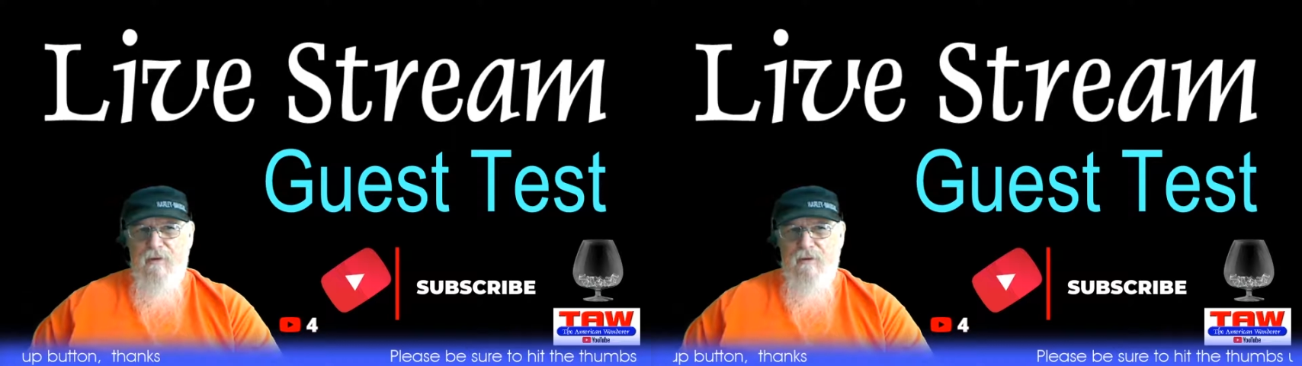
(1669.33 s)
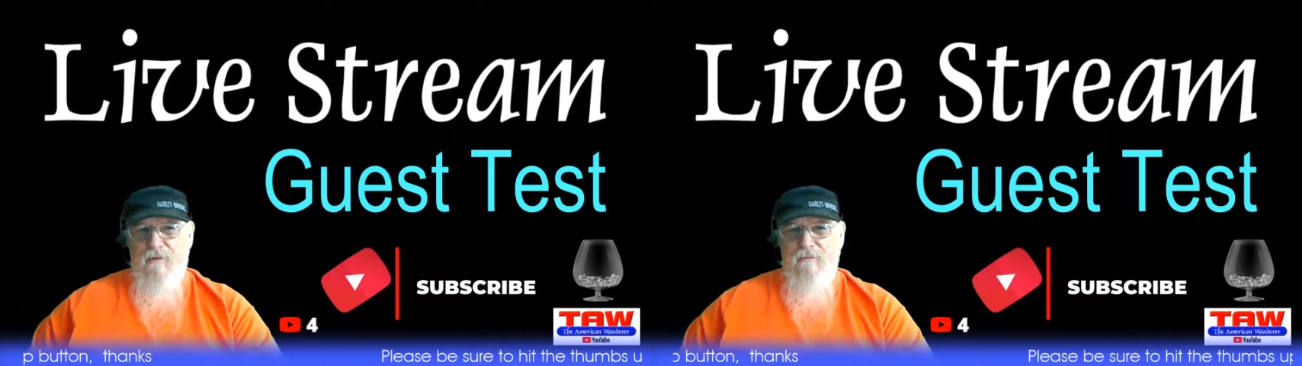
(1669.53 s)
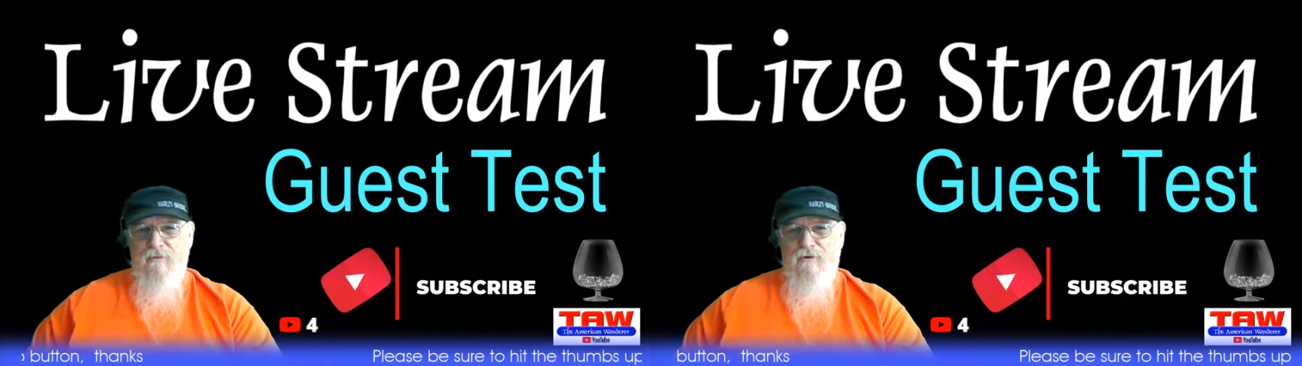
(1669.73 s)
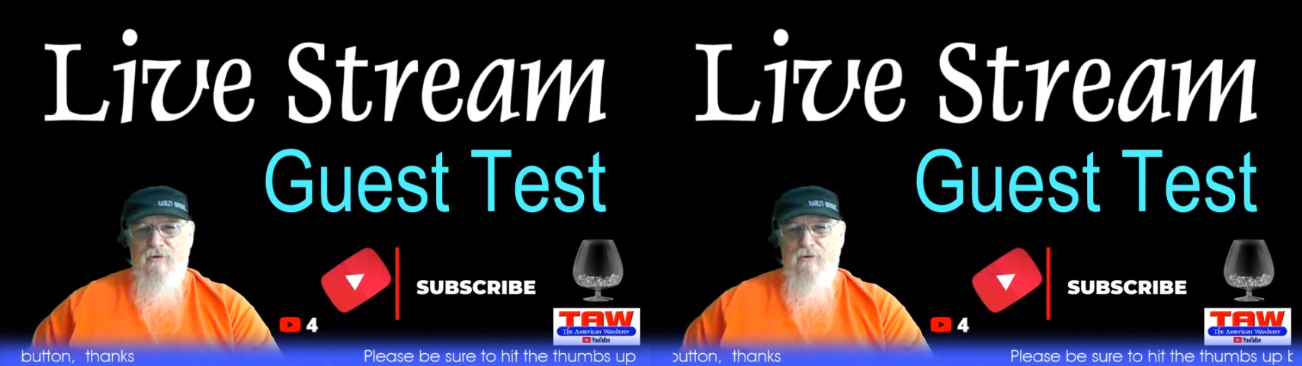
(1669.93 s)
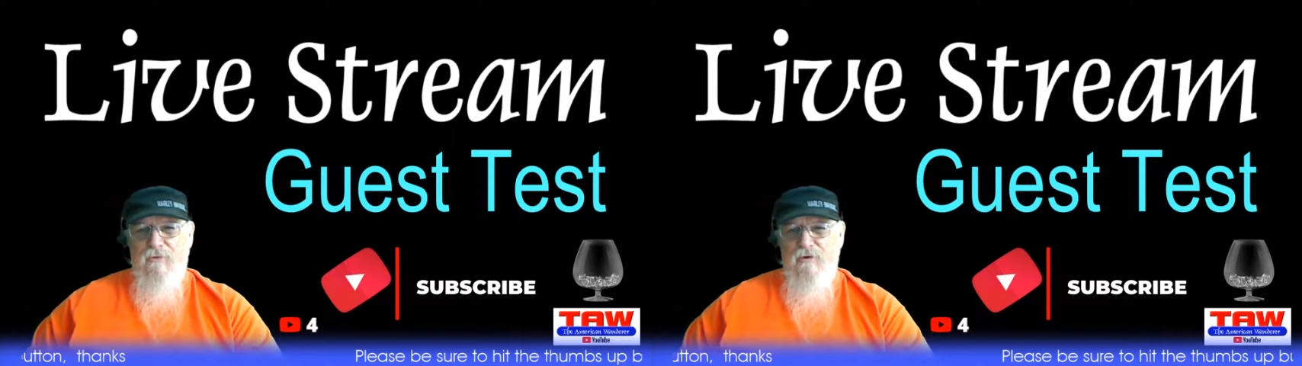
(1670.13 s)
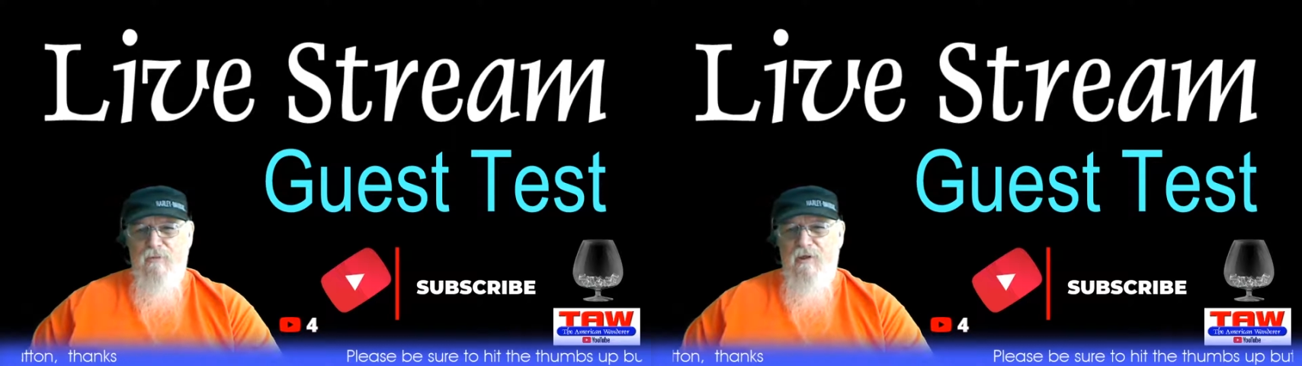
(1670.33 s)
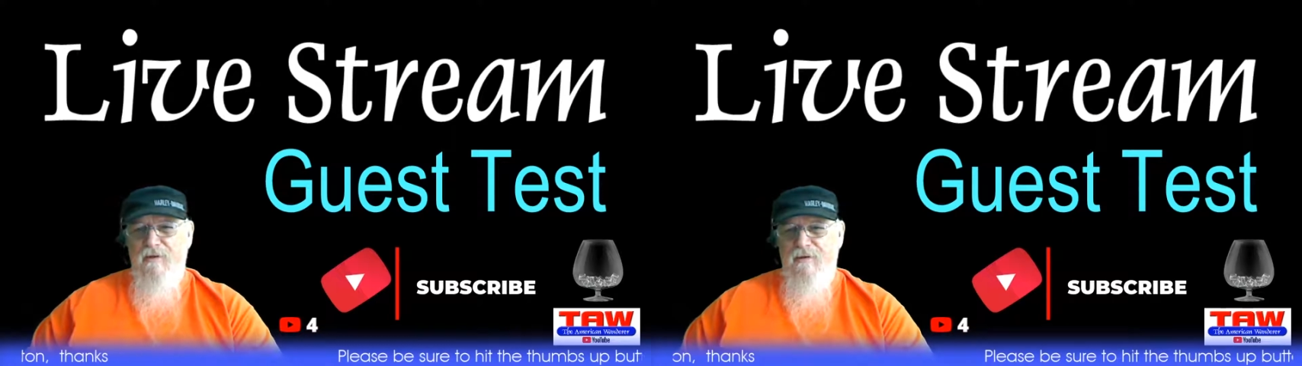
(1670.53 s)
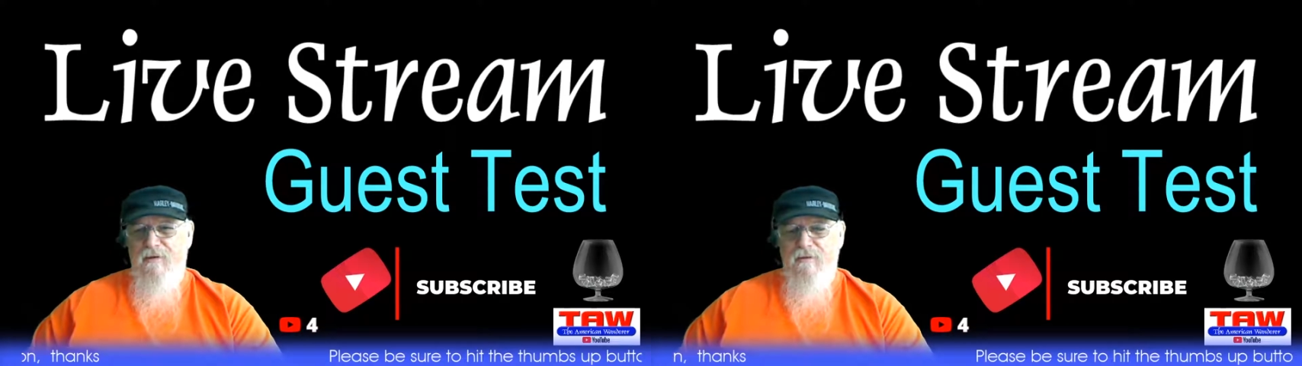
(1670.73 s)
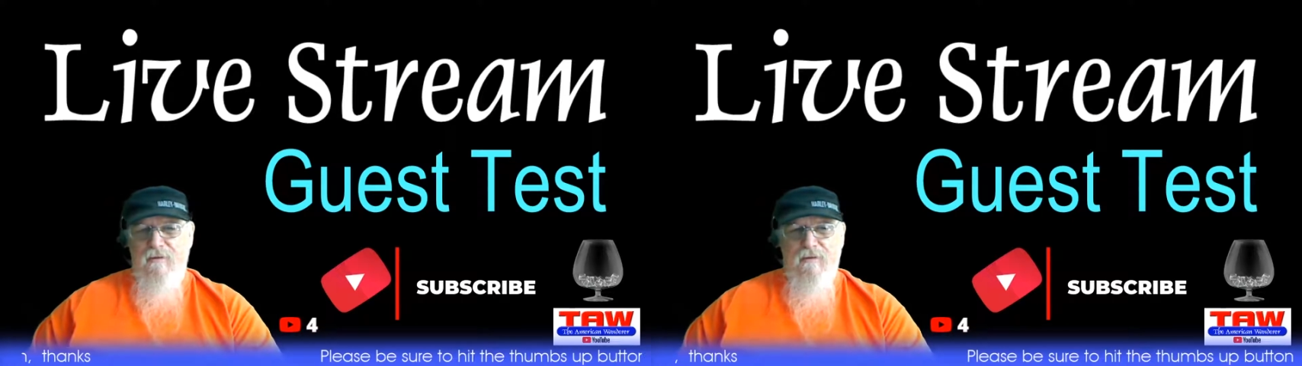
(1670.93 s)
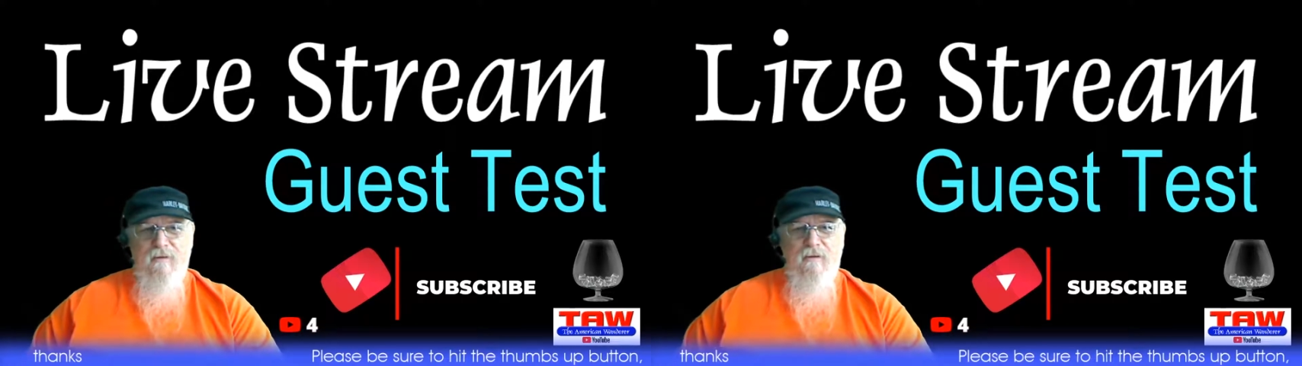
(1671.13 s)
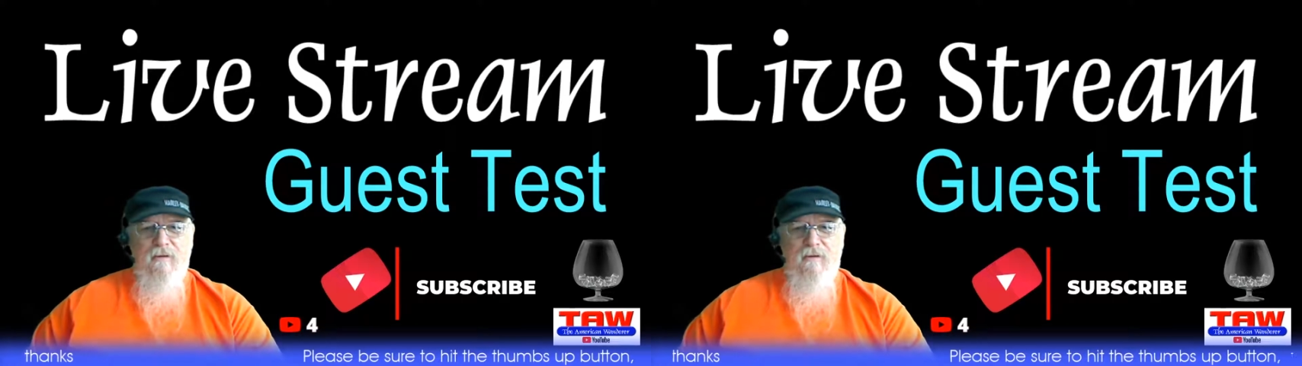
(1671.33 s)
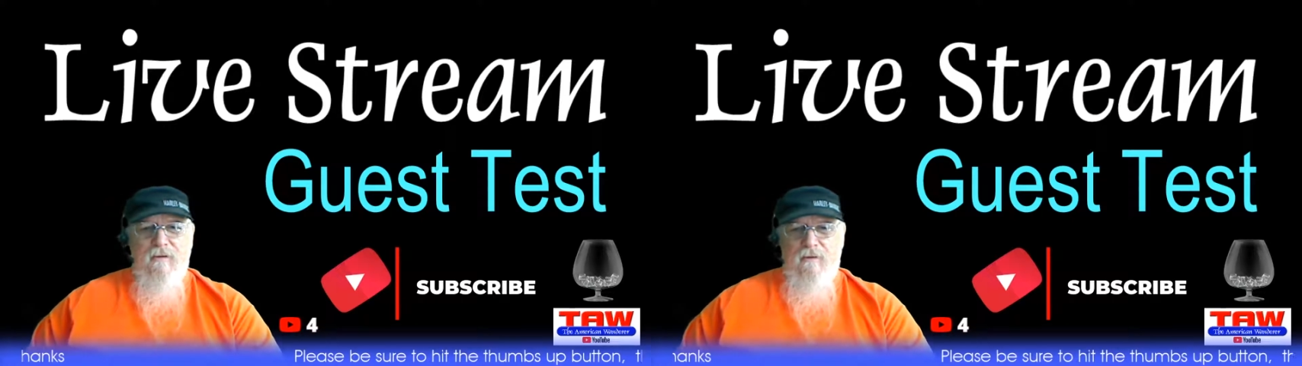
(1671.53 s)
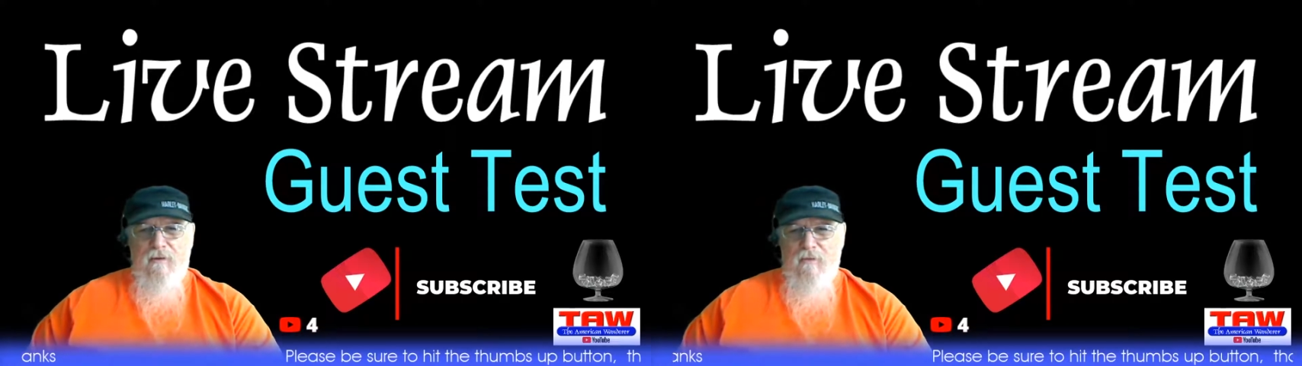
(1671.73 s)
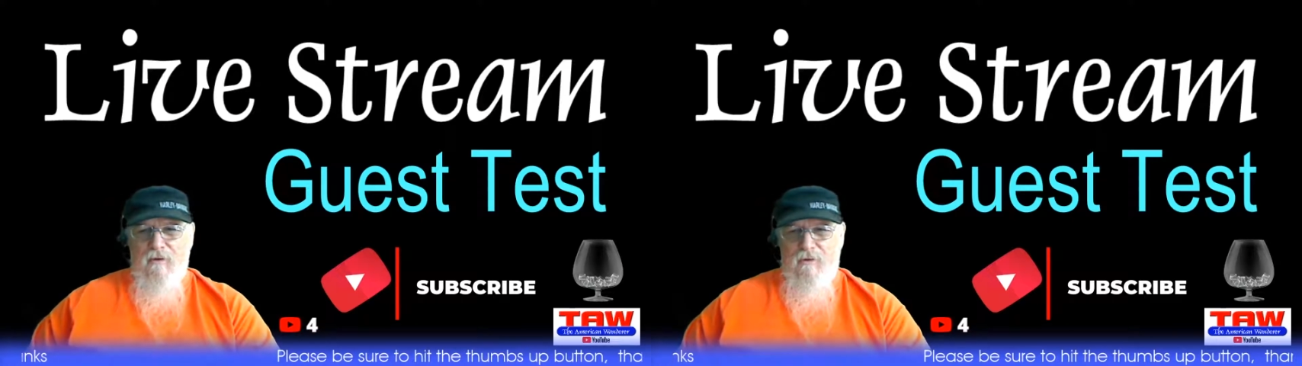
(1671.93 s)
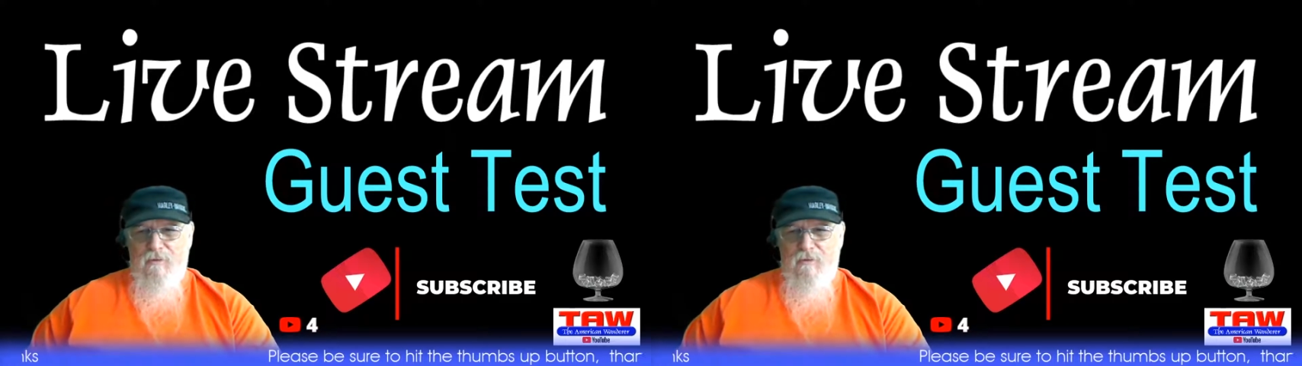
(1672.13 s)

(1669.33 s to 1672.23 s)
that I can start doing some content. I want to go